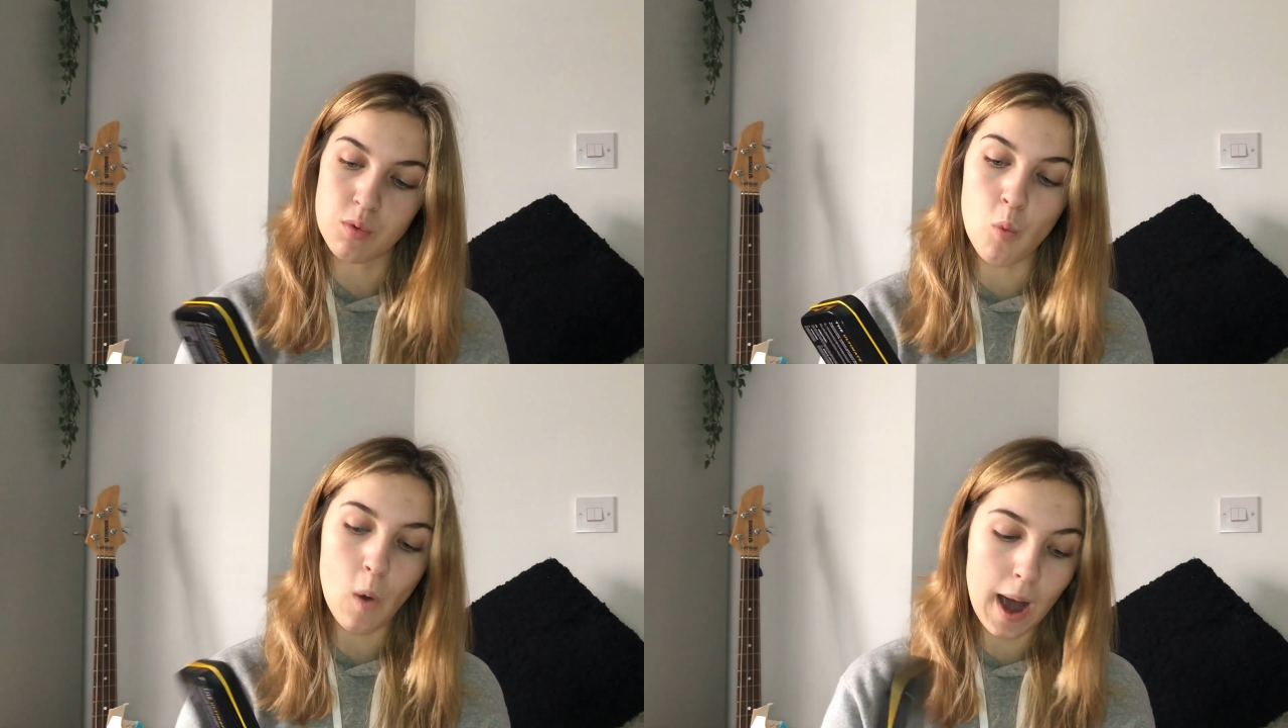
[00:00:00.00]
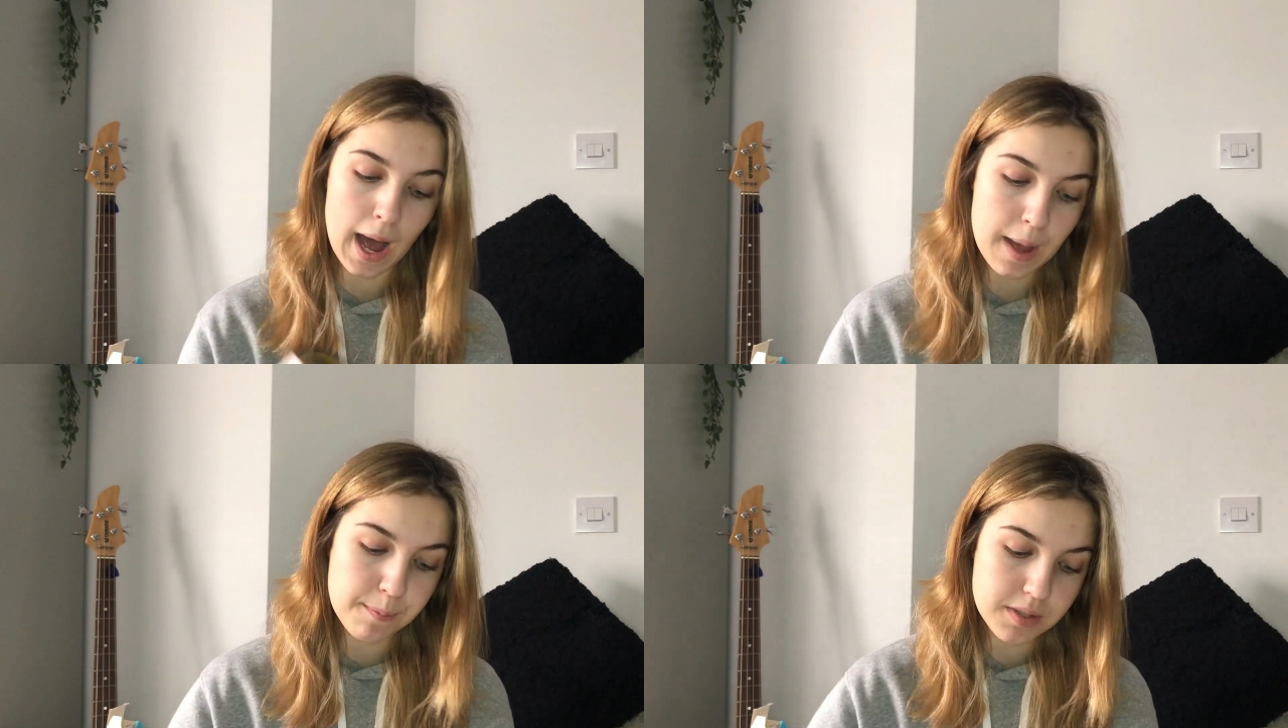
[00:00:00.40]
some
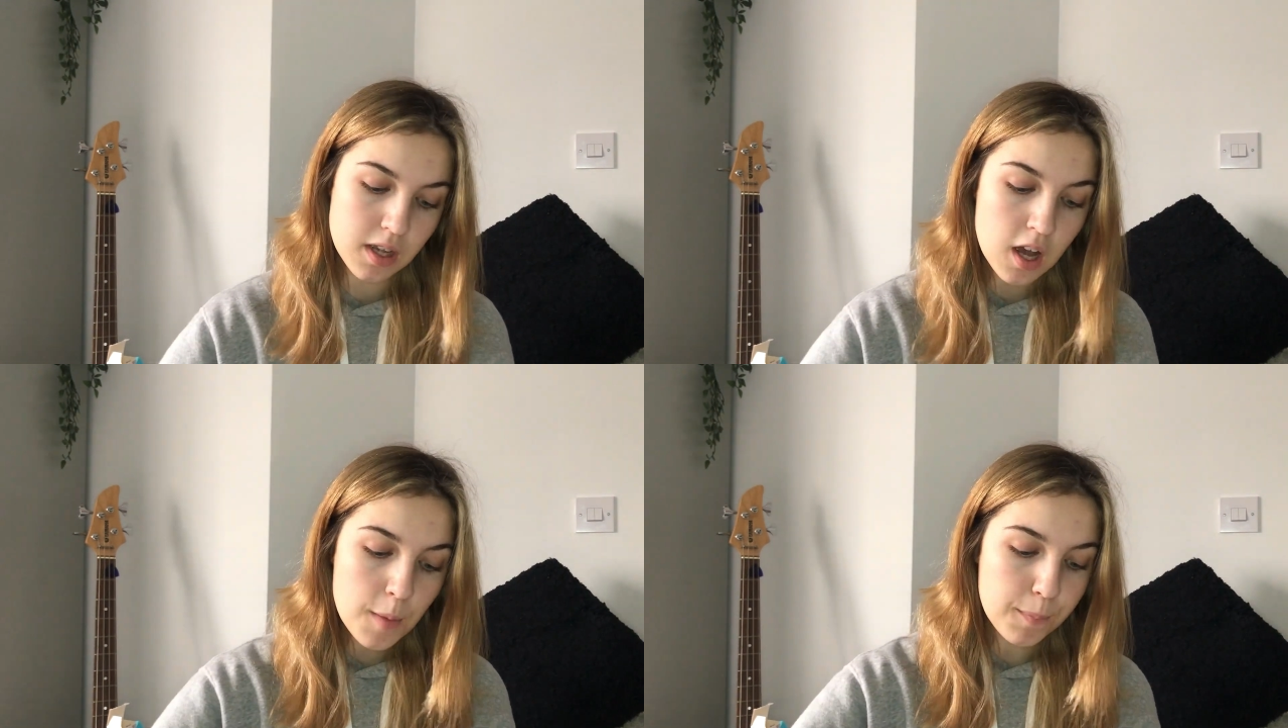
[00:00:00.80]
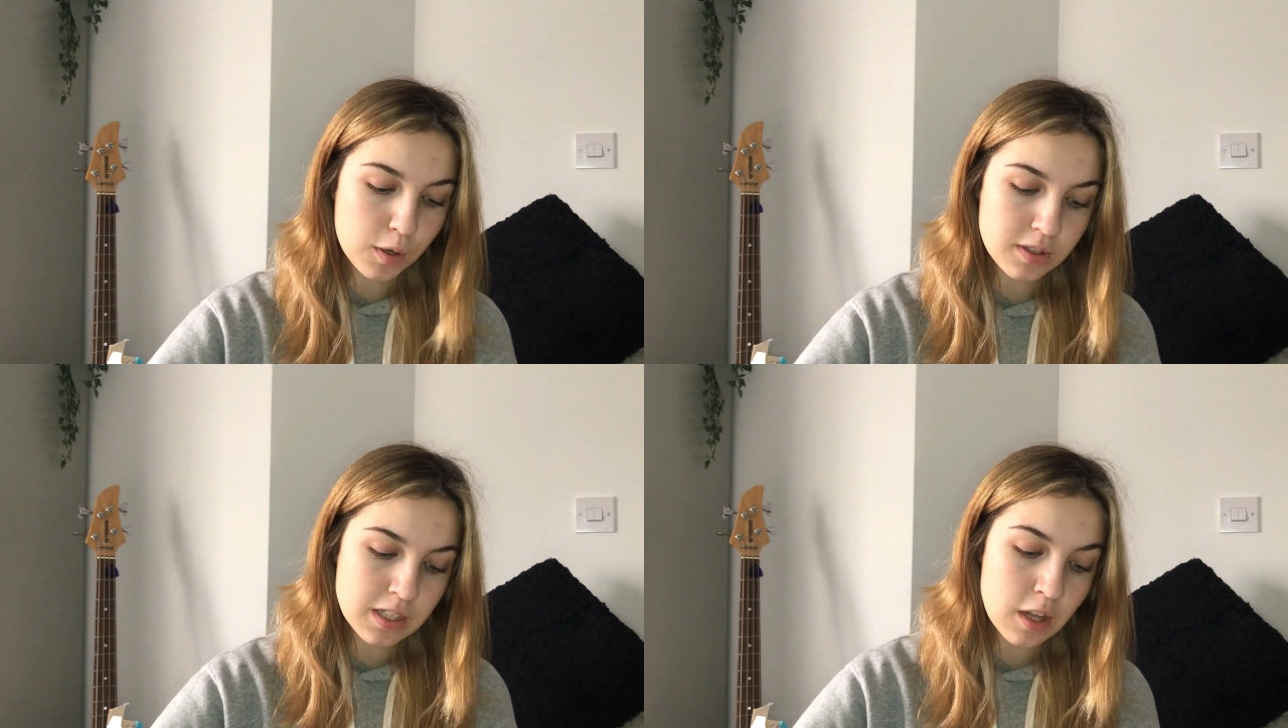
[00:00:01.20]
wipes,
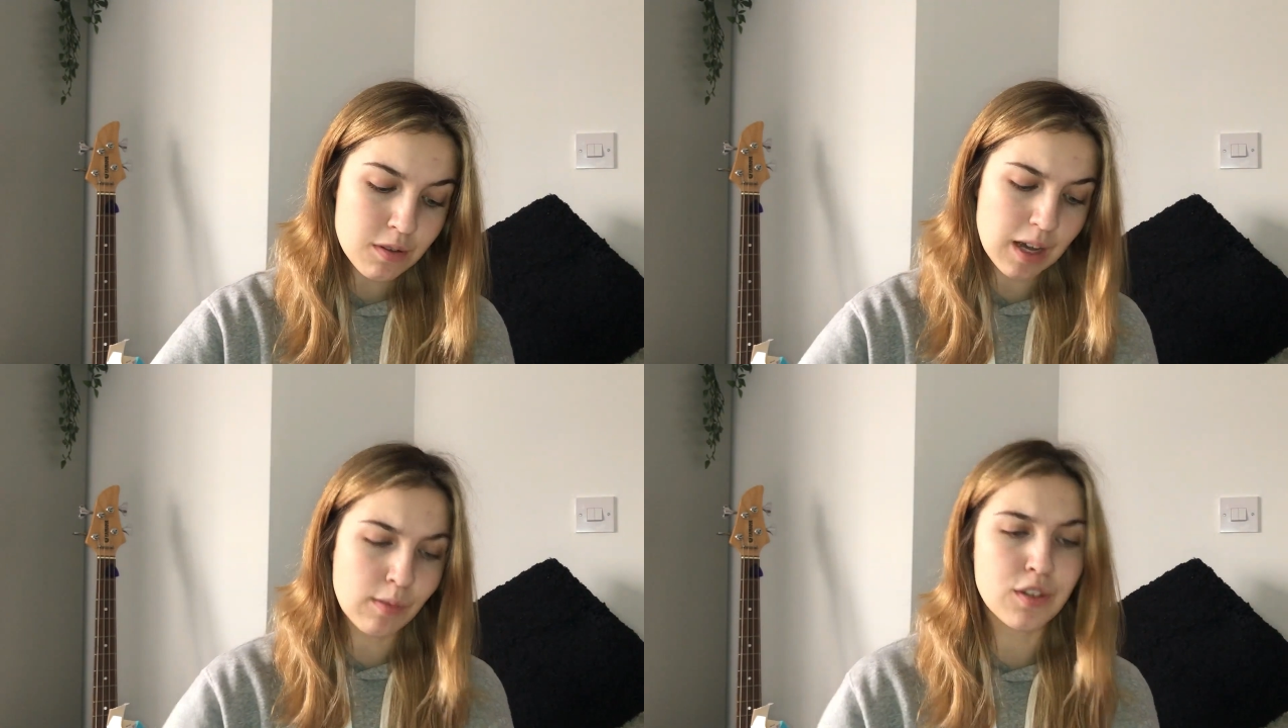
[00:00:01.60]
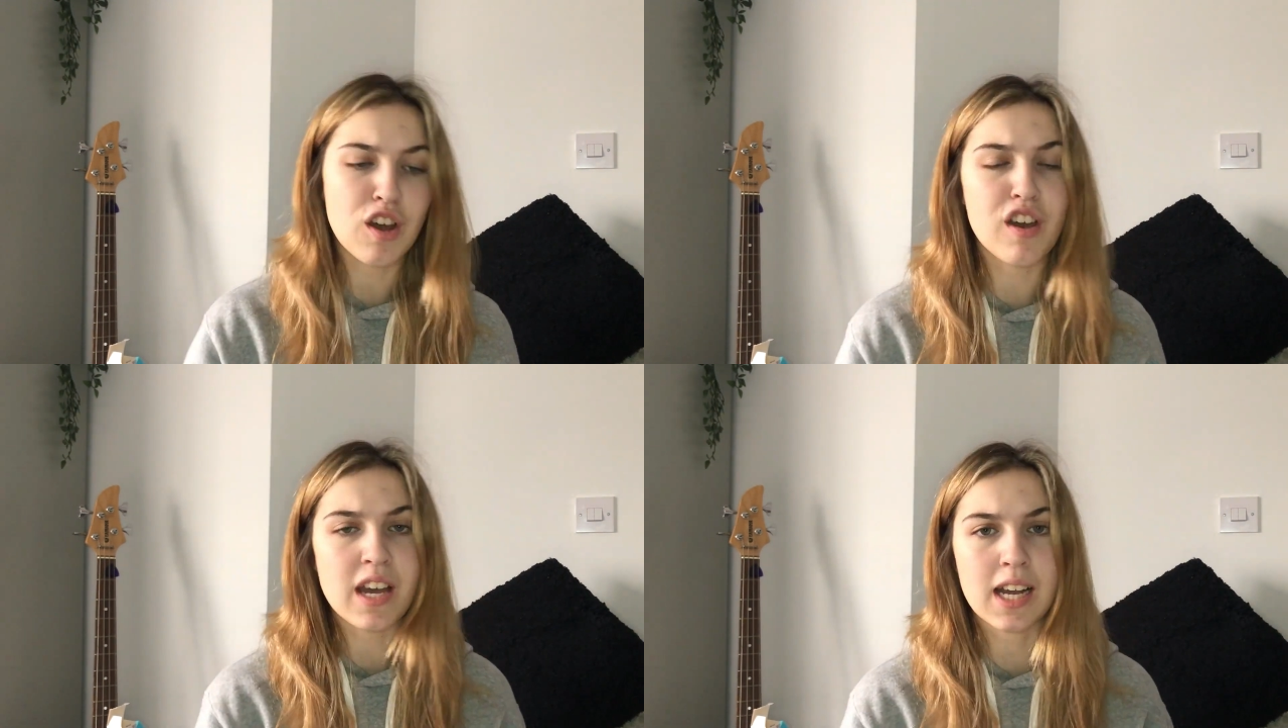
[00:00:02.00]
because he knows how
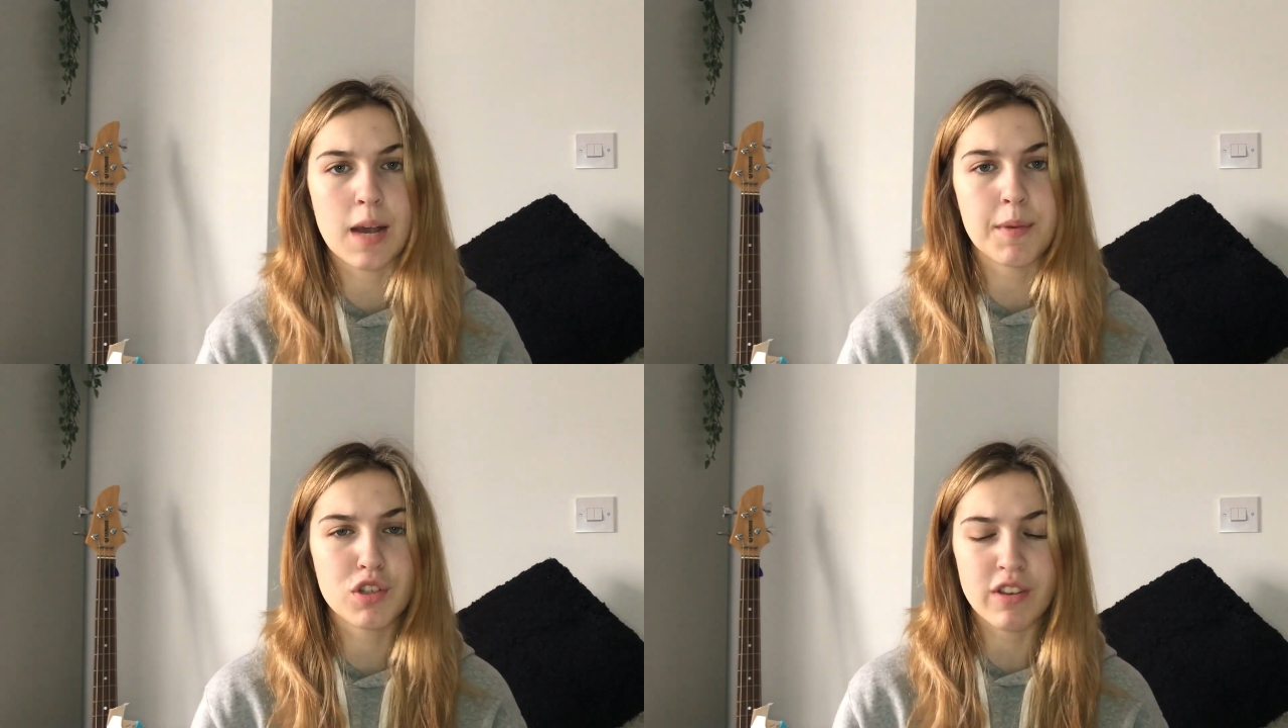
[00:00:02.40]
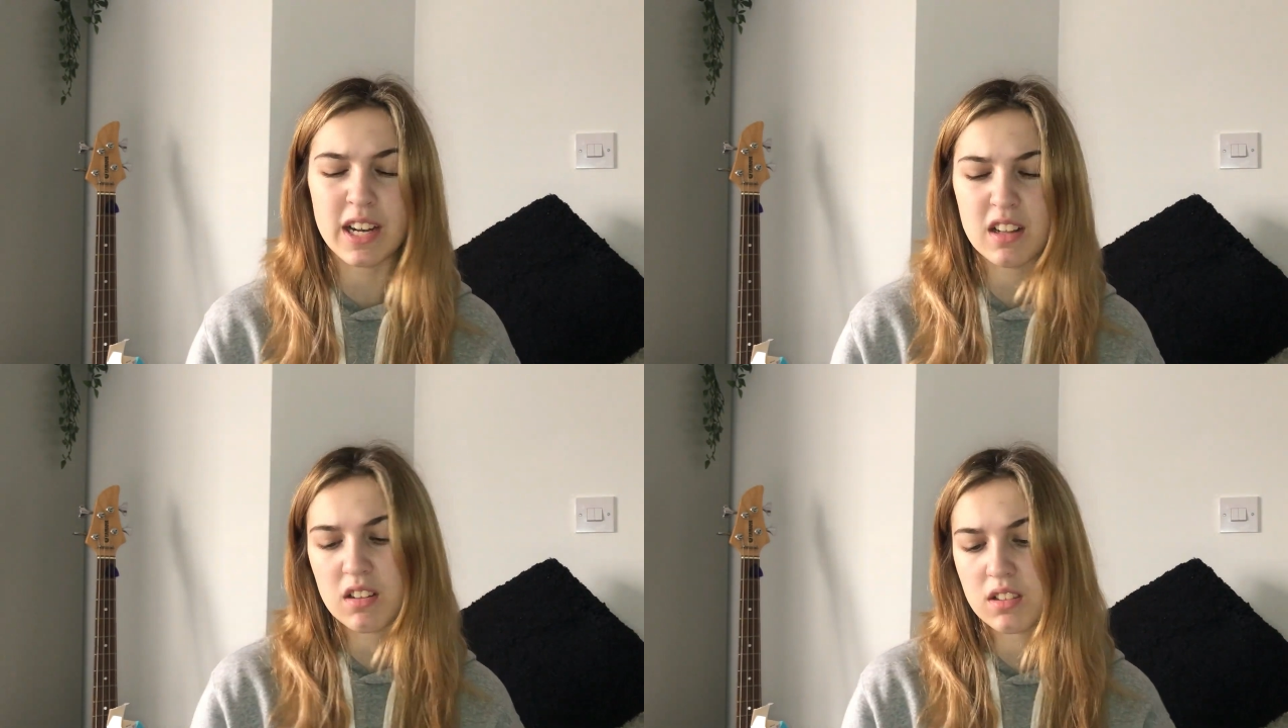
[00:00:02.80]
dirty I get my
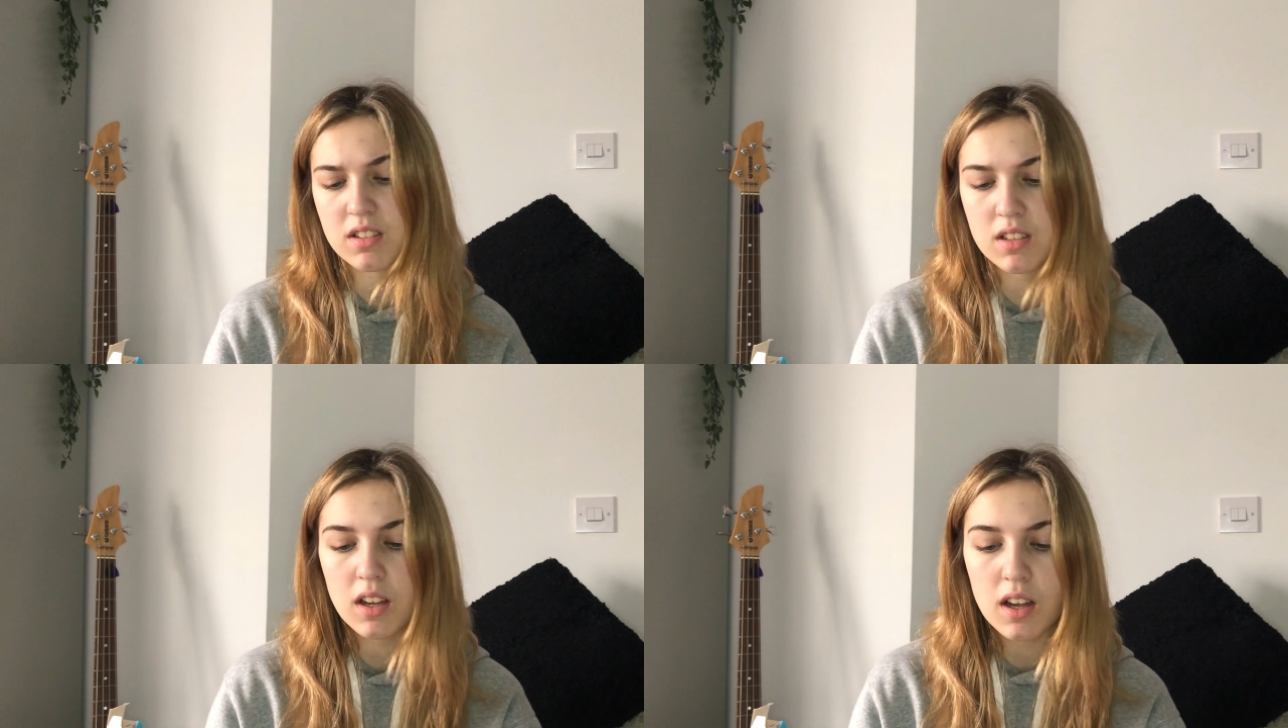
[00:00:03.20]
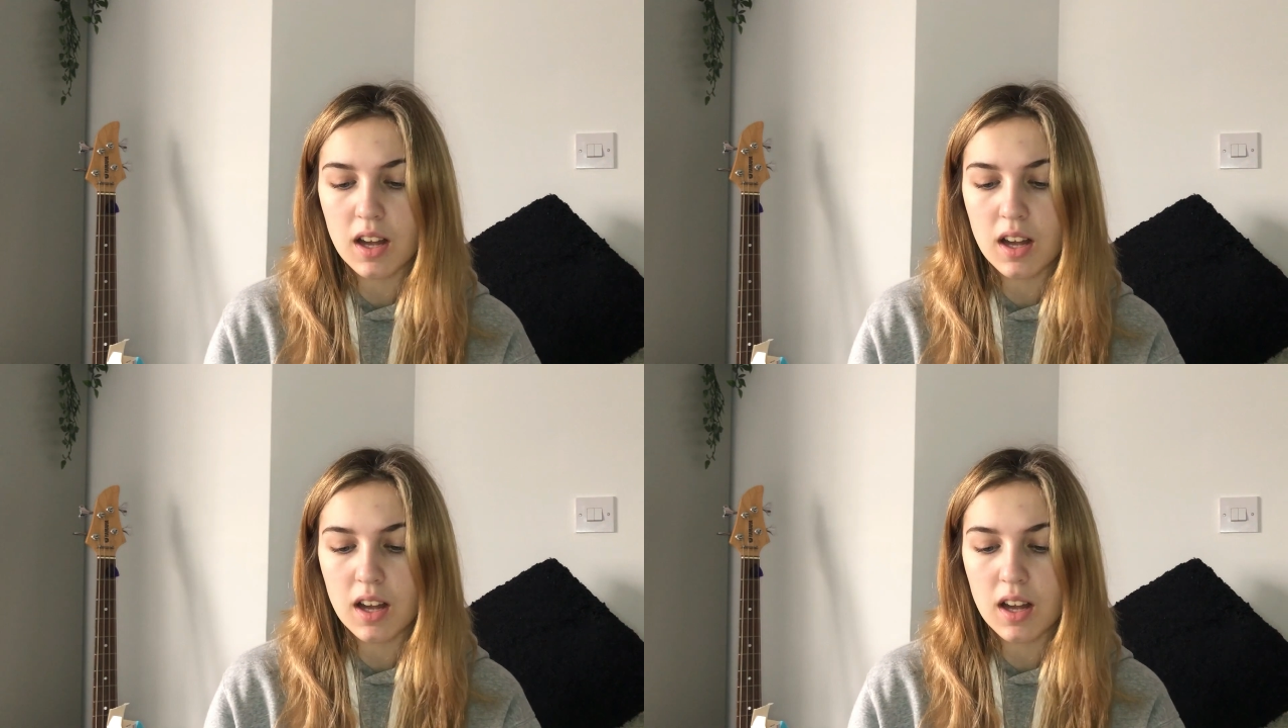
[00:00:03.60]
trainers.